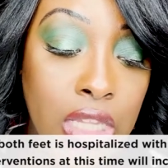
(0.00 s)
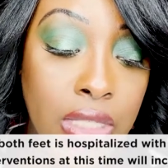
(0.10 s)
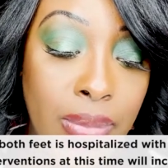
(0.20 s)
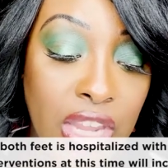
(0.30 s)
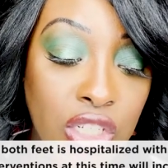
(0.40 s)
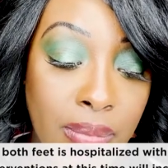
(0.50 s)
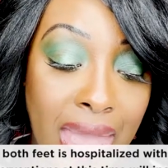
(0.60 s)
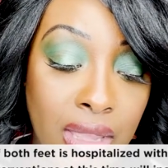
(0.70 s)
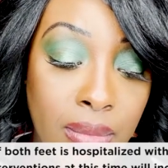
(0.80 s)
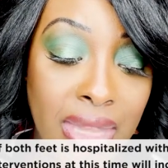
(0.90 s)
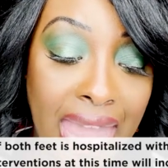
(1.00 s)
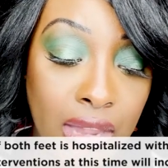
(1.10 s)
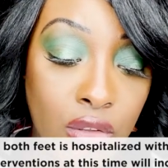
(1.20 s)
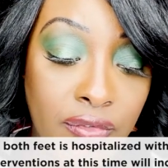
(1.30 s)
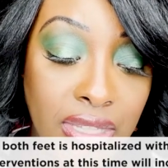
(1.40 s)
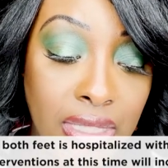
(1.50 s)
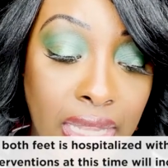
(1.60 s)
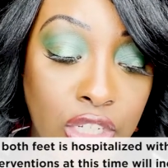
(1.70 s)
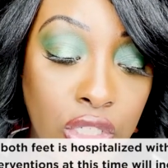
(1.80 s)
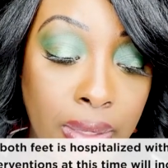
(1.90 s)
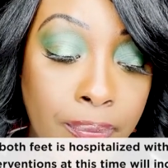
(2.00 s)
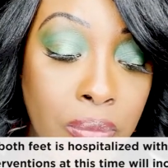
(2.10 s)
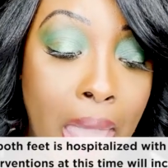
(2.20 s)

intubation mechanical ventilation,